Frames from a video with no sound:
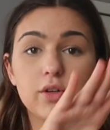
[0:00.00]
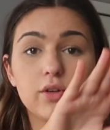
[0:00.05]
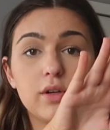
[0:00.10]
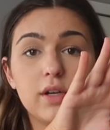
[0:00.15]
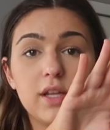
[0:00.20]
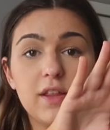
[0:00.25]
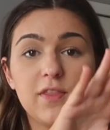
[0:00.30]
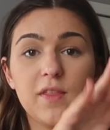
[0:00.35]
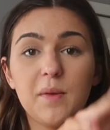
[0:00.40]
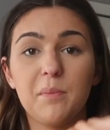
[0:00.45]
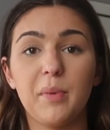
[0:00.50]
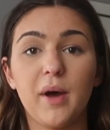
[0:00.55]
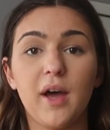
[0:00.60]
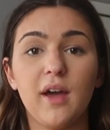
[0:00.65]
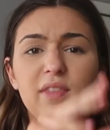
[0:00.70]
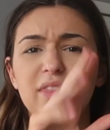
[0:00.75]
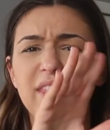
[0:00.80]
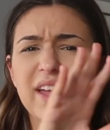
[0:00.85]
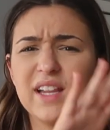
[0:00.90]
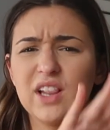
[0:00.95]
underneath the
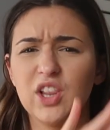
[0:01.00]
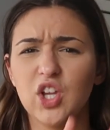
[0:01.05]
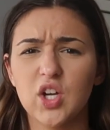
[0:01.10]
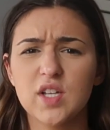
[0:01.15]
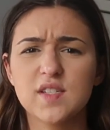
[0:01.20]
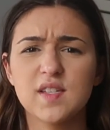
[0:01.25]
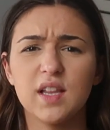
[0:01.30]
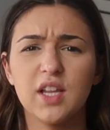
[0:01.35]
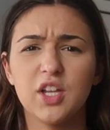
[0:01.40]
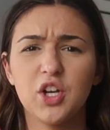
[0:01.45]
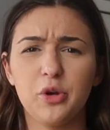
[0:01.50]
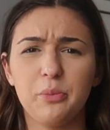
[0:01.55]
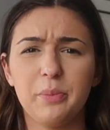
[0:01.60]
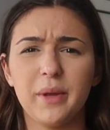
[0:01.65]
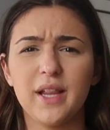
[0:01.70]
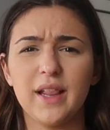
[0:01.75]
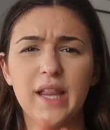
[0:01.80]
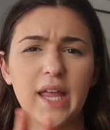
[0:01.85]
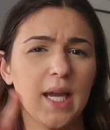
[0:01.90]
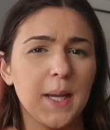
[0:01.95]
butt that looks a little
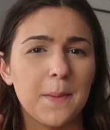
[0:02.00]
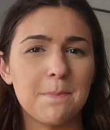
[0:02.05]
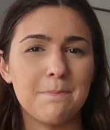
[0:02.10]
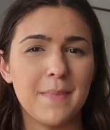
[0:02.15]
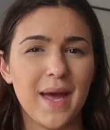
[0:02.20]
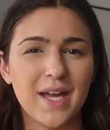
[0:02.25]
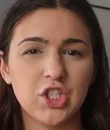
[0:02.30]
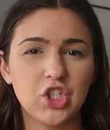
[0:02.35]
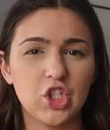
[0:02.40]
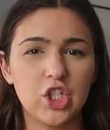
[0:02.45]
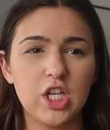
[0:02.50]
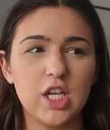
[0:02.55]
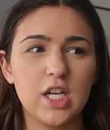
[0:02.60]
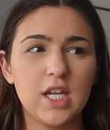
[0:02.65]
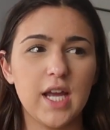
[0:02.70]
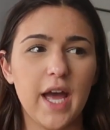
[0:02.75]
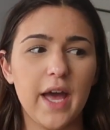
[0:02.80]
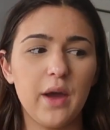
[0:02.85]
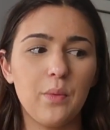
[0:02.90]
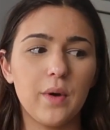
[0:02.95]
bit like
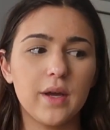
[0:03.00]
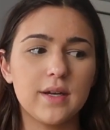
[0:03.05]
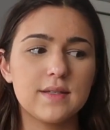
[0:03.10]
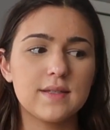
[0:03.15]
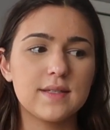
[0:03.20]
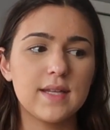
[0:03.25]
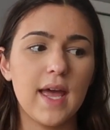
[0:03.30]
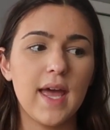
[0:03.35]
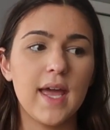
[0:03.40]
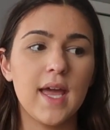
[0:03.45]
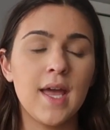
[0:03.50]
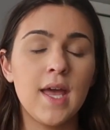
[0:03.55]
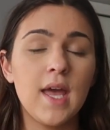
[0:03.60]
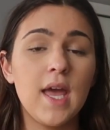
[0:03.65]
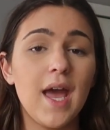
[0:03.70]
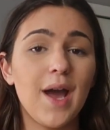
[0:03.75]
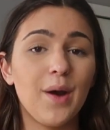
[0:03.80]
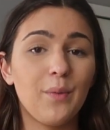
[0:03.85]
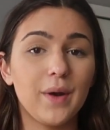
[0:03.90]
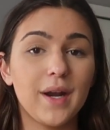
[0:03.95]
meshy, I want to say.
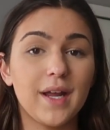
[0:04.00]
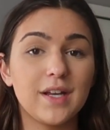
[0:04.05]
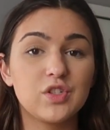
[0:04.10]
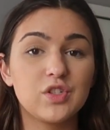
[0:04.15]
And when